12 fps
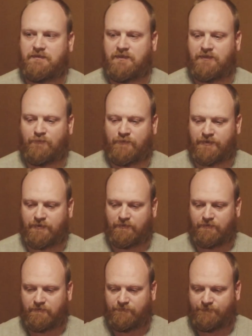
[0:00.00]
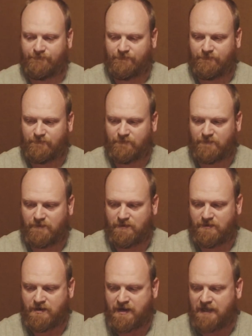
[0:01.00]
it will
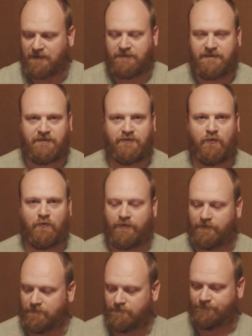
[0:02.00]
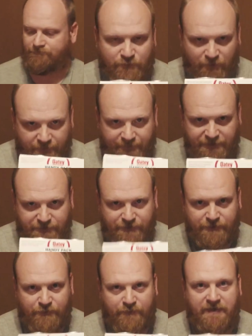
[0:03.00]
not leak the oil. You want to make sure
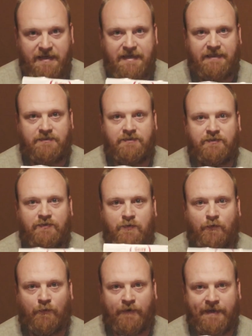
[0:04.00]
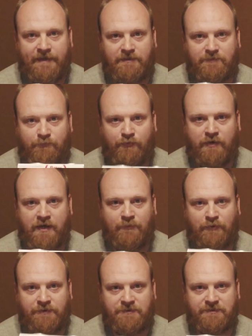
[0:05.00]
you get the right
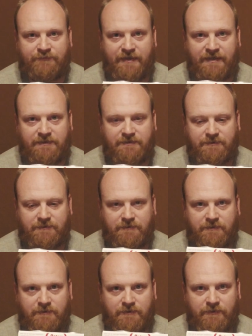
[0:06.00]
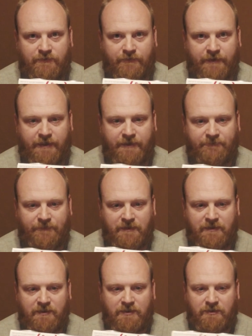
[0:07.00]
primer and cement. Okay?
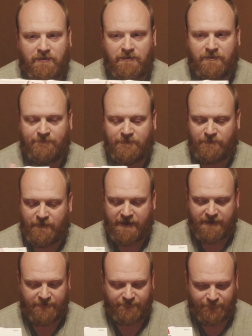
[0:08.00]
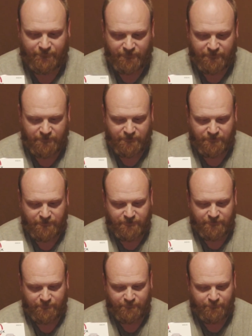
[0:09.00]
If you have
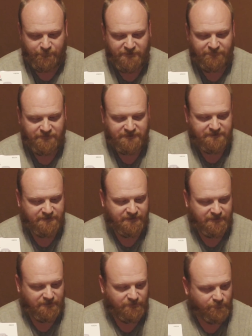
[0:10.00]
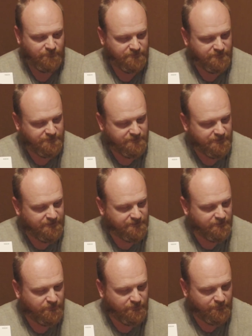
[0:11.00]
PVC, which this says
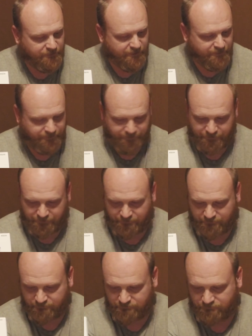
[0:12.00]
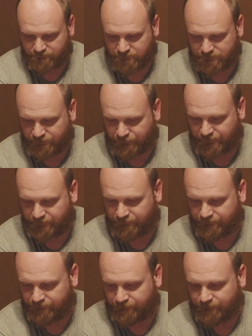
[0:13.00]
clearly on here somewhere,
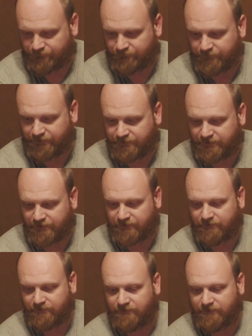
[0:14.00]
right there,